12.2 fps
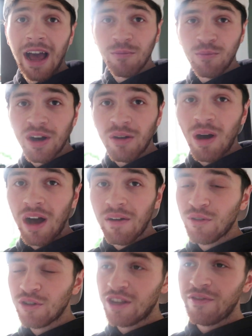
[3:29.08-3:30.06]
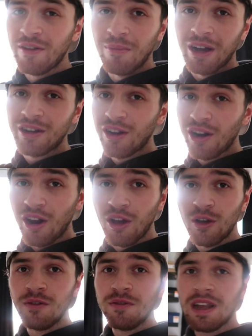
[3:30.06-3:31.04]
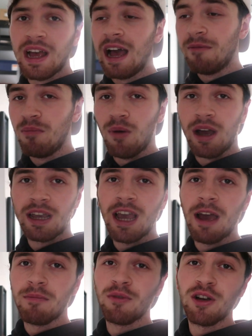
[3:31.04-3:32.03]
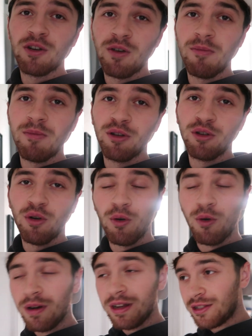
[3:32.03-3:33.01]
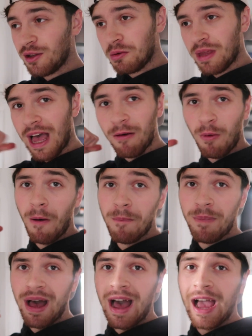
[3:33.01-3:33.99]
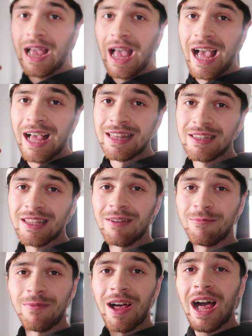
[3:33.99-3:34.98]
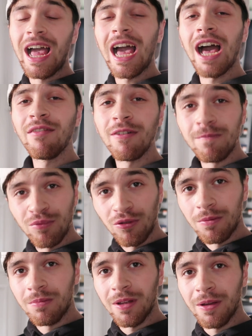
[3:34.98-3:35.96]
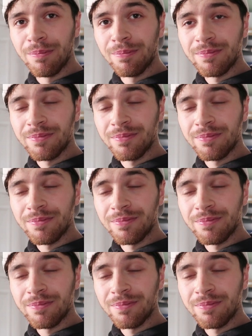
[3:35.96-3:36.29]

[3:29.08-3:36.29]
And well, I've got to fit my clothes and my camera equipment all into that one bag. And I have a problem.